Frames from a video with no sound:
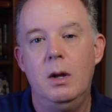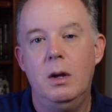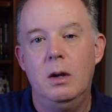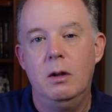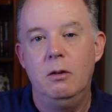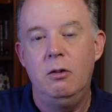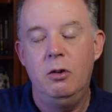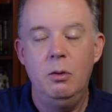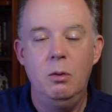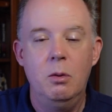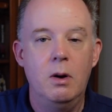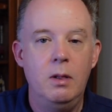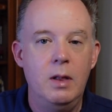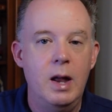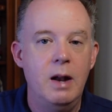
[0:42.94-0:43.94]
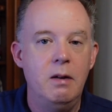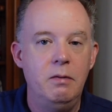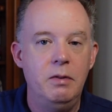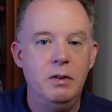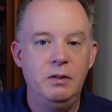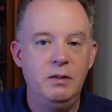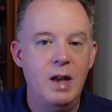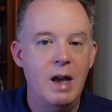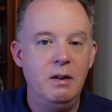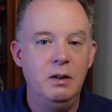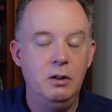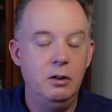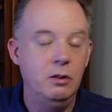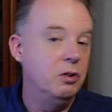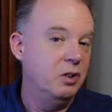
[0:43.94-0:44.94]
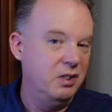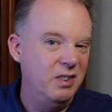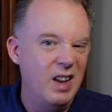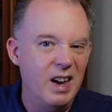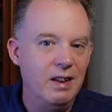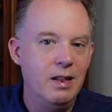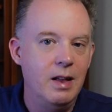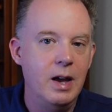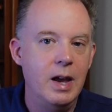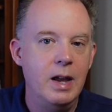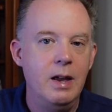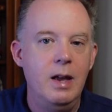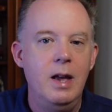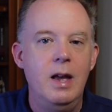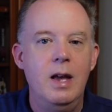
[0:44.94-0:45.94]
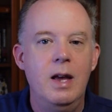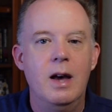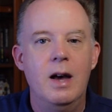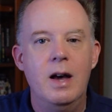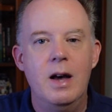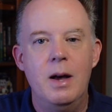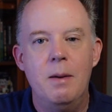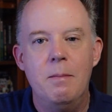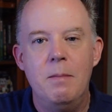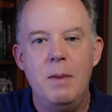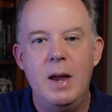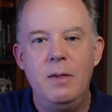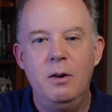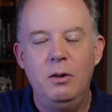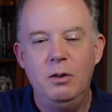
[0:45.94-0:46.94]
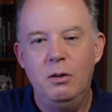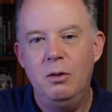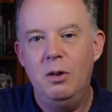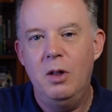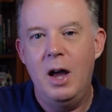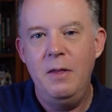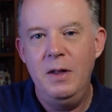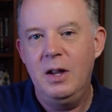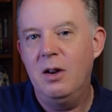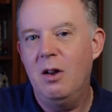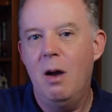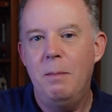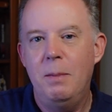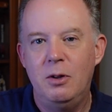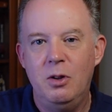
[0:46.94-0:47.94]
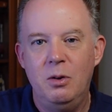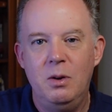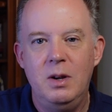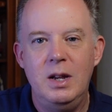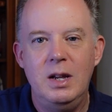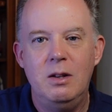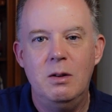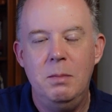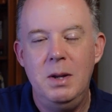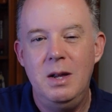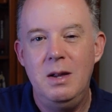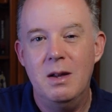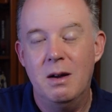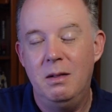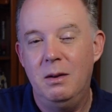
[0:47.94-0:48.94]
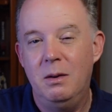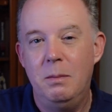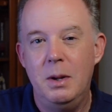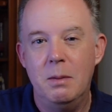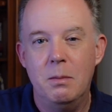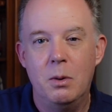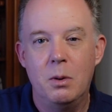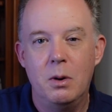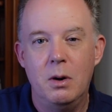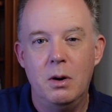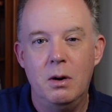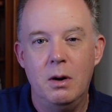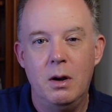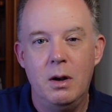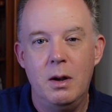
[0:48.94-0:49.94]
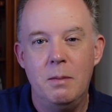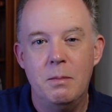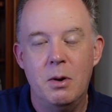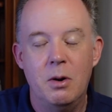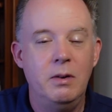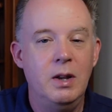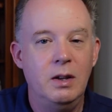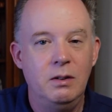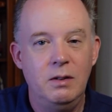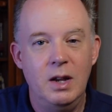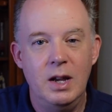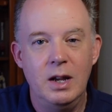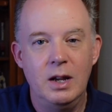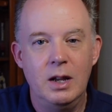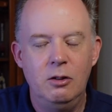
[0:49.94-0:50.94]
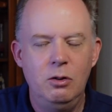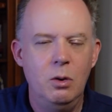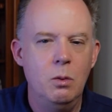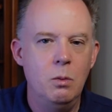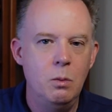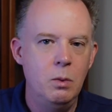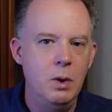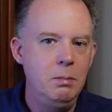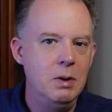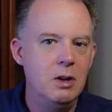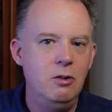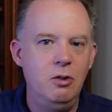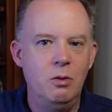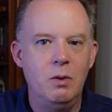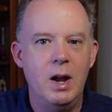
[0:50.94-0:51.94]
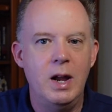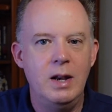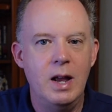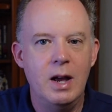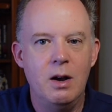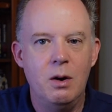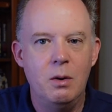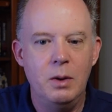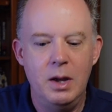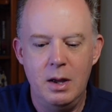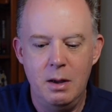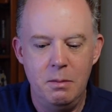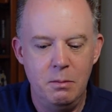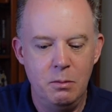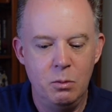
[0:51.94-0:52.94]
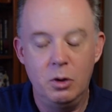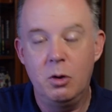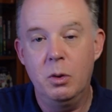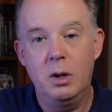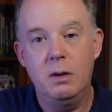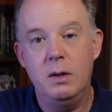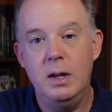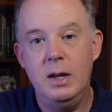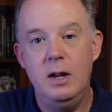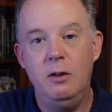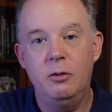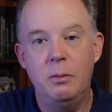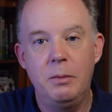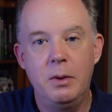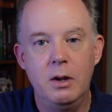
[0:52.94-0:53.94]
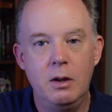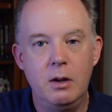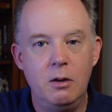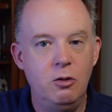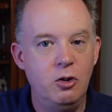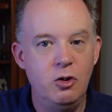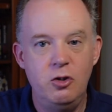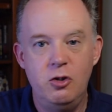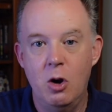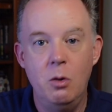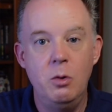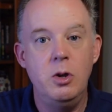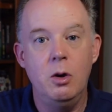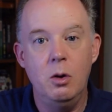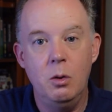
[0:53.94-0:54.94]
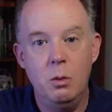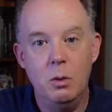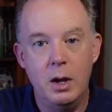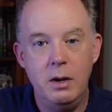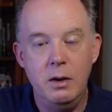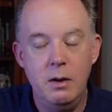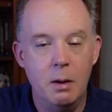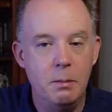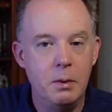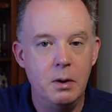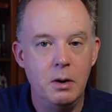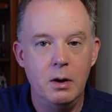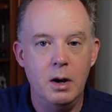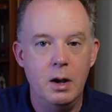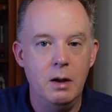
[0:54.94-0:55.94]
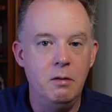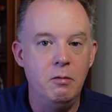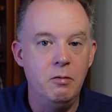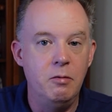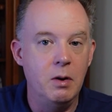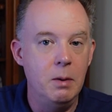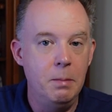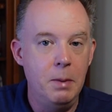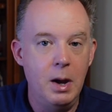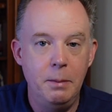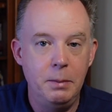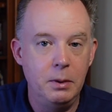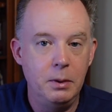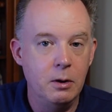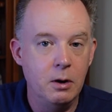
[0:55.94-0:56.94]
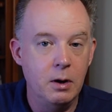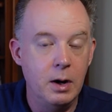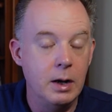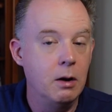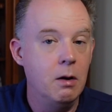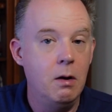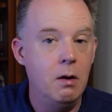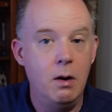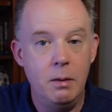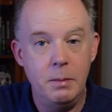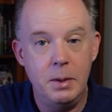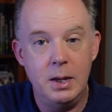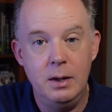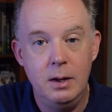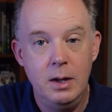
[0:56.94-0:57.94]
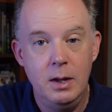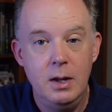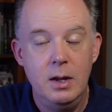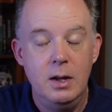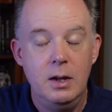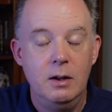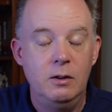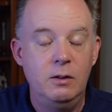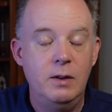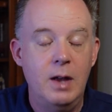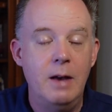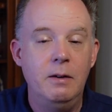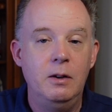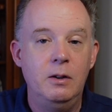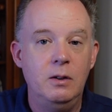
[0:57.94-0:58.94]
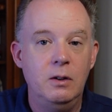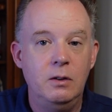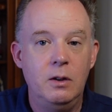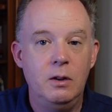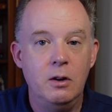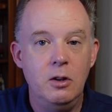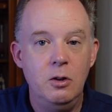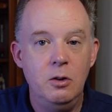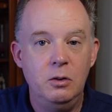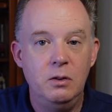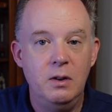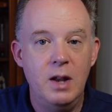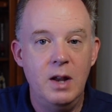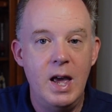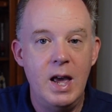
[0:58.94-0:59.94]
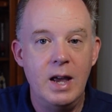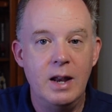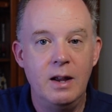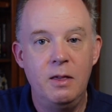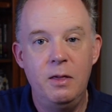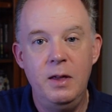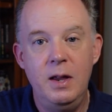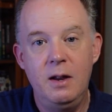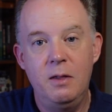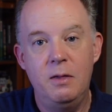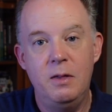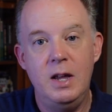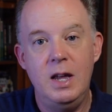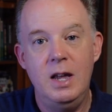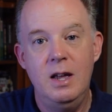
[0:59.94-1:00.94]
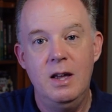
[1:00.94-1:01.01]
to a lot of the styluses or styli. And there's, I think, an opportunity to be a little bit more artistic. And so, what I'm going to do right now, real quickly, is I'm going to just show you a number of very popular and common styluses that are used today. I think the